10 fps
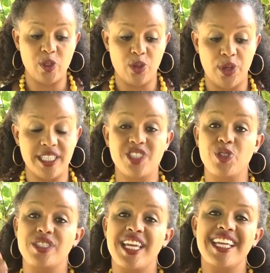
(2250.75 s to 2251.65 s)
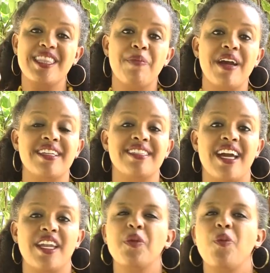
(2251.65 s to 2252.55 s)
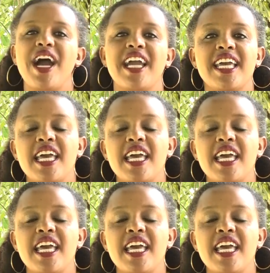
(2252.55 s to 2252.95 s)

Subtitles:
choice to take the body down. And why?